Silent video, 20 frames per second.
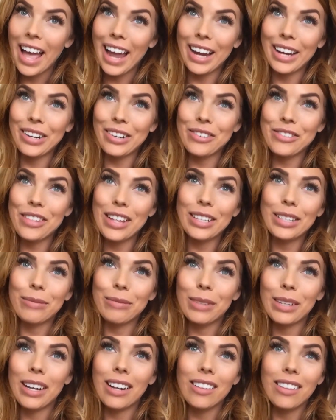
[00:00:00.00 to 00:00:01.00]
I know that's
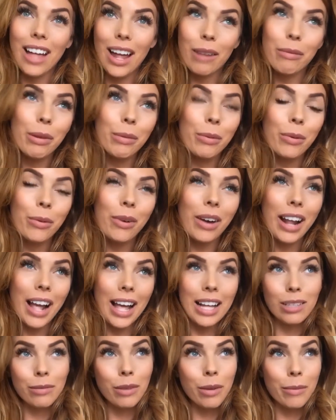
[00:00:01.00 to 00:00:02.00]
something a lot of people want to
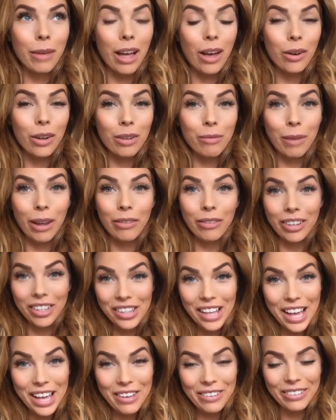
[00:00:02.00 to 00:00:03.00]
ask me about in my
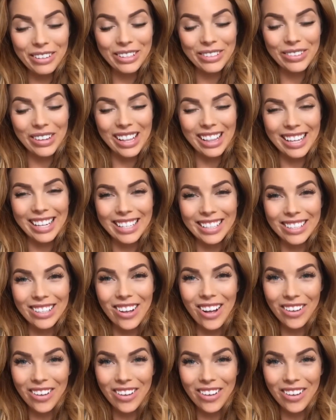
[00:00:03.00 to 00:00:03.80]
real life as well as